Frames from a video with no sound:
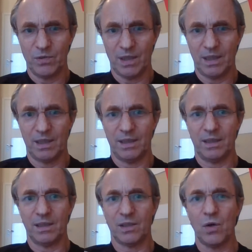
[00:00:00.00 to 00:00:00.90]
you
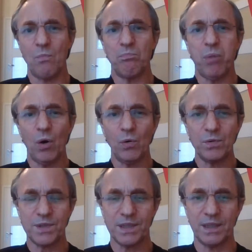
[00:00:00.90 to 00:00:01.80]
are
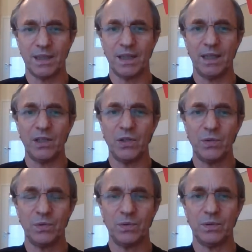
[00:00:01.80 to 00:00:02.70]
composing a
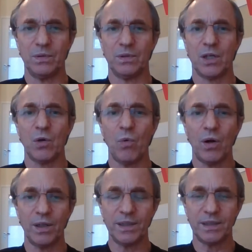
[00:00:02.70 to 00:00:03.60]
new
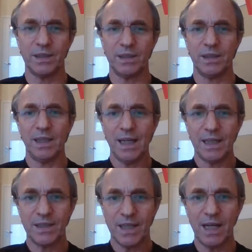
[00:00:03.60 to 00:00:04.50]
quality,
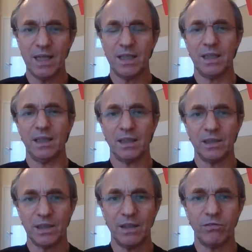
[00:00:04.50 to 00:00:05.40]
taking
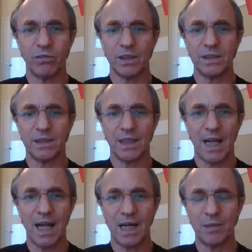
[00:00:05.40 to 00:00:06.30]
different
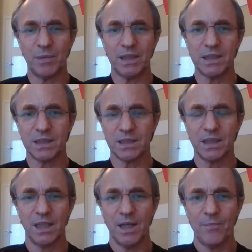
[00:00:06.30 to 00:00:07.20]
elements